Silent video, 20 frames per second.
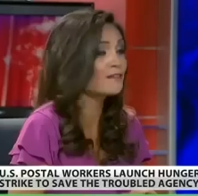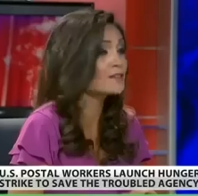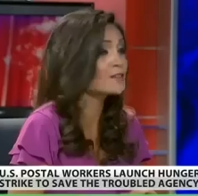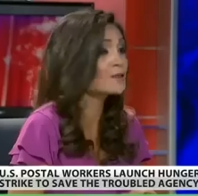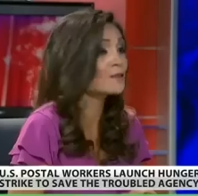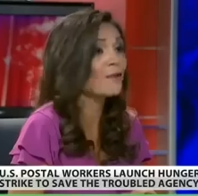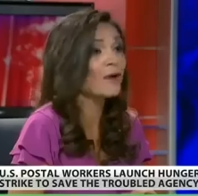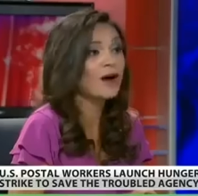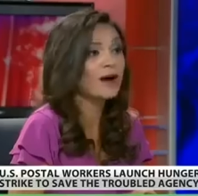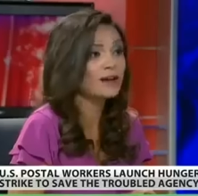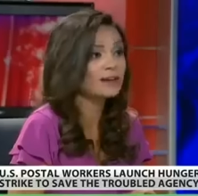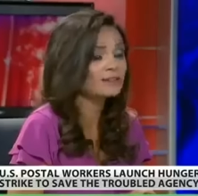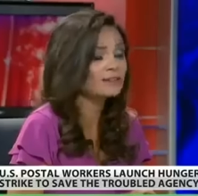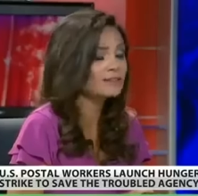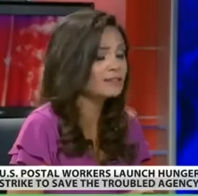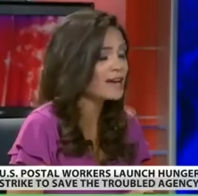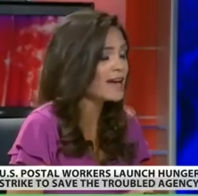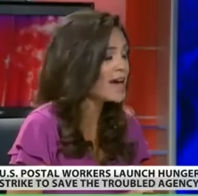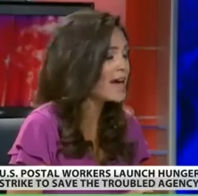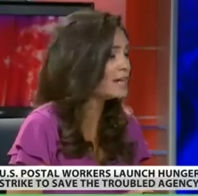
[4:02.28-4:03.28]
wherever you
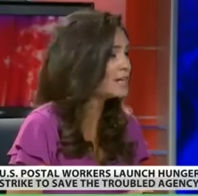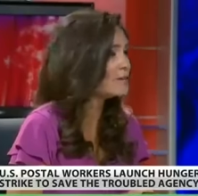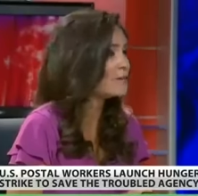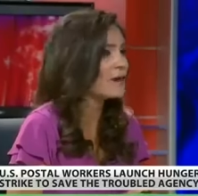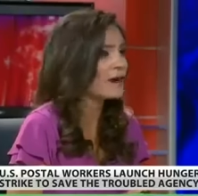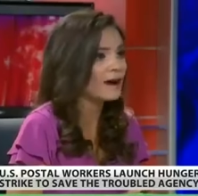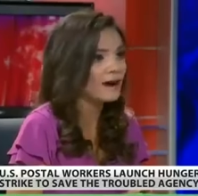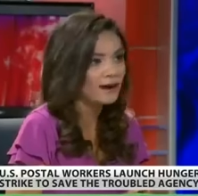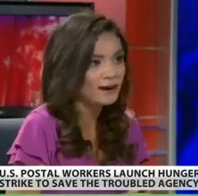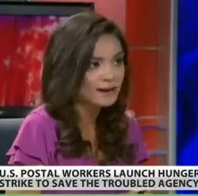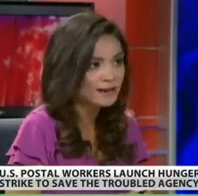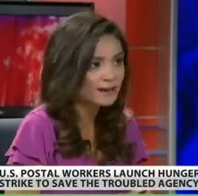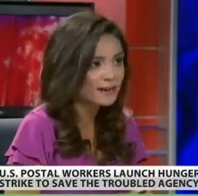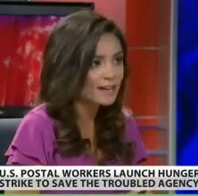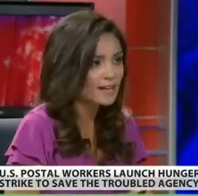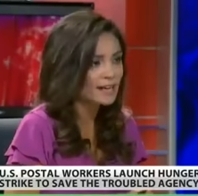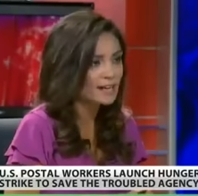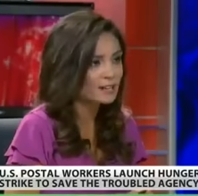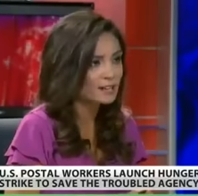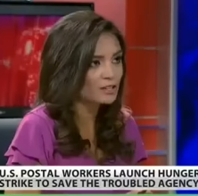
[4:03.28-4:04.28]
want anywhere
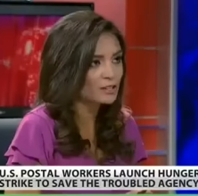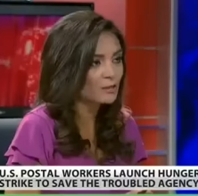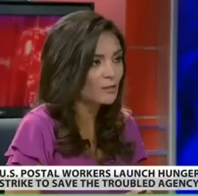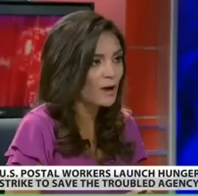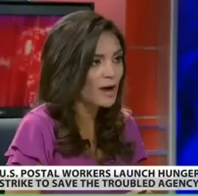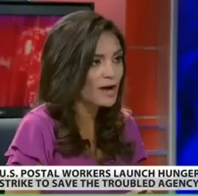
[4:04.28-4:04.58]
in the